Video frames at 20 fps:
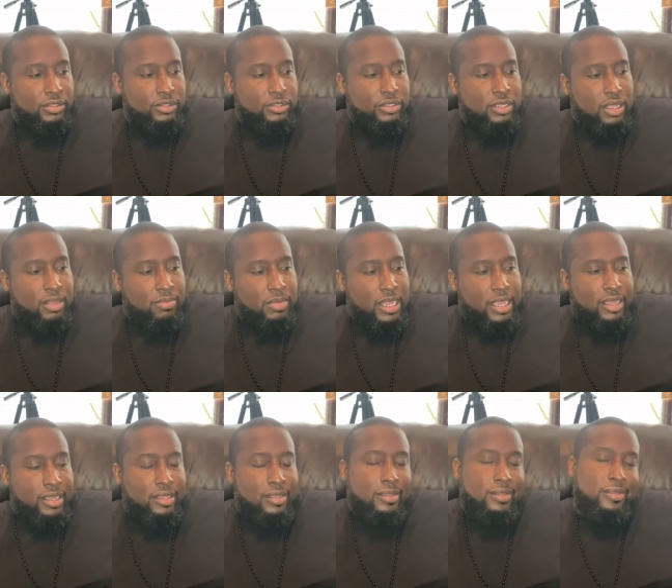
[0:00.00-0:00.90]
So I'm
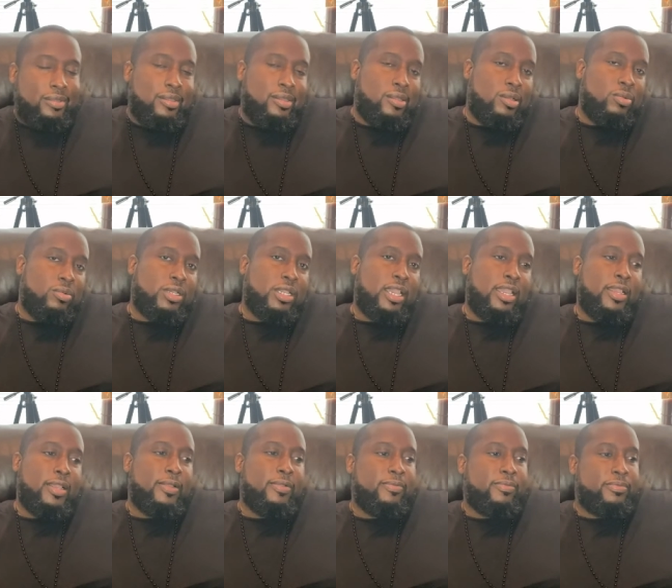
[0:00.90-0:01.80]
like,
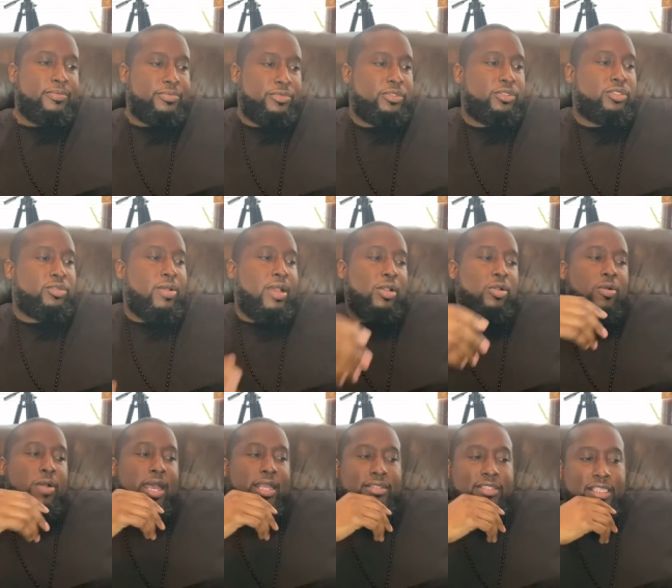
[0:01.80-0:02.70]
okay. So I
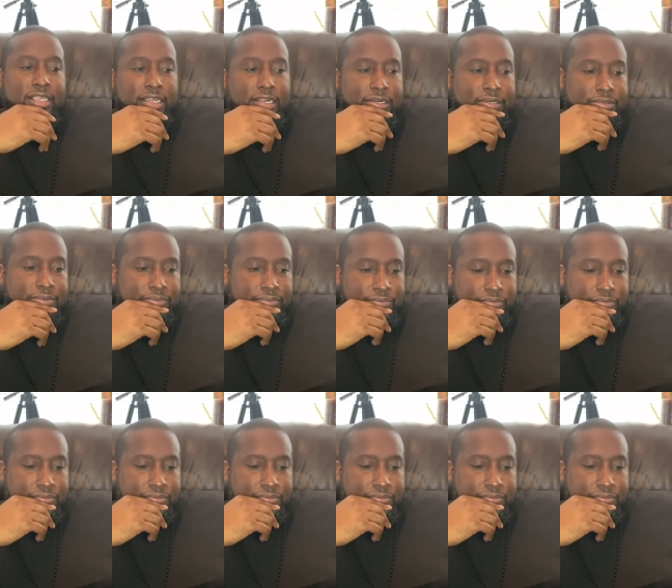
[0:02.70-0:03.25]
go out there,